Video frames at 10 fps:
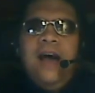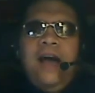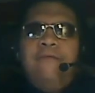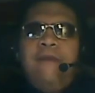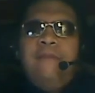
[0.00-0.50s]

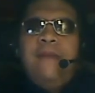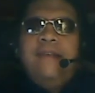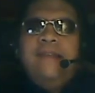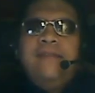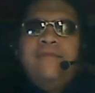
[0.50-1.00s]
found
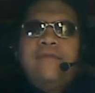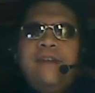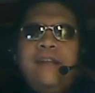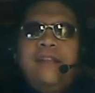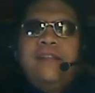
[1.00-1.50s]
myself
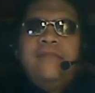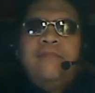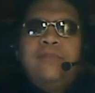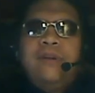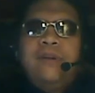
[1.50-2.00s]
reading this
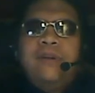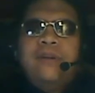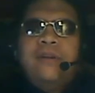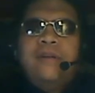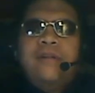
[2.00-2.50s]
book
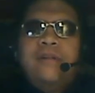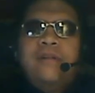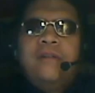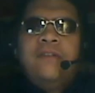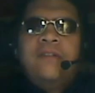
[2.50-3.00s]

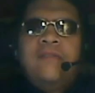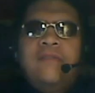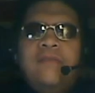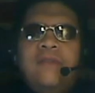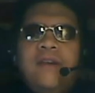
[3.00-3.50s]
just
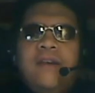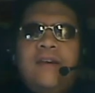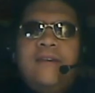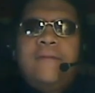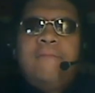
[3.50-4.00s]

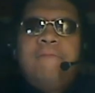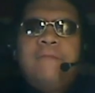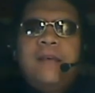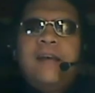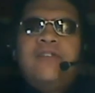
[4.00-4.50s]
kind of